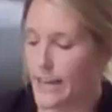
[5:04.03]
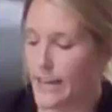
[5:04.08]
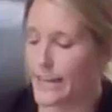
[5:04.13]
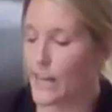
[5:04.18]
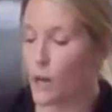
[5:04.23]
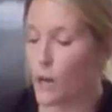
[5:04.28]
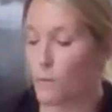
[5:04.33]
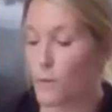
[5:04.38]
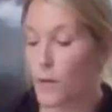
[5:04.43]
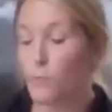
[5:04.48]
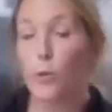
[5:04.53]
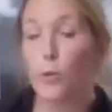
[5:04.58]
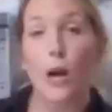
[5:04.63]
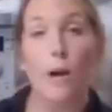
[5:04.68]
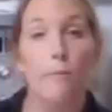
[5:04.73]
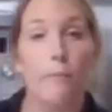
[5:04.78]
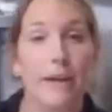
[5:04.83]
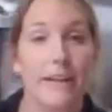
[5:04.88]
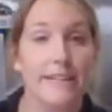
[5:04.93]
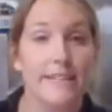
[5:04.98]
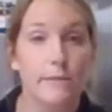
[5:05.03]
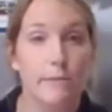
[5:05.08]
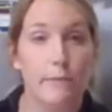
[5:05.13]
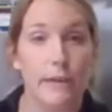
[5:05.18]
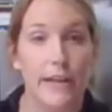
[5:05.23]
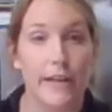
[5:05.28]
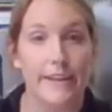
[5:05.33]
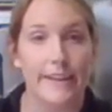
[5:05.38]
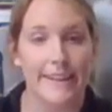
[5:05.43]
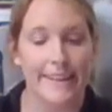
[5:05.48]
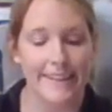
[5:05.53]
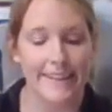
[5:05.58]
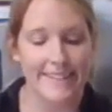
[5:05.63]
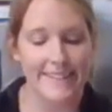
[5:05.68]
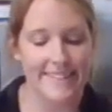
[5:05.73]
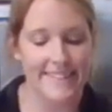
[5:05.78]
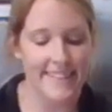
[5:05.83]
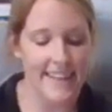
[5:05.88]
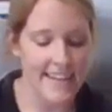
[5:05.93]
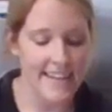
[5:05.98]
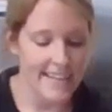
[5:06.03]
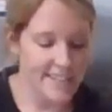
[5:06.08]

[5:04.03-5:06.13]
Now I'm going to prep my asparagus.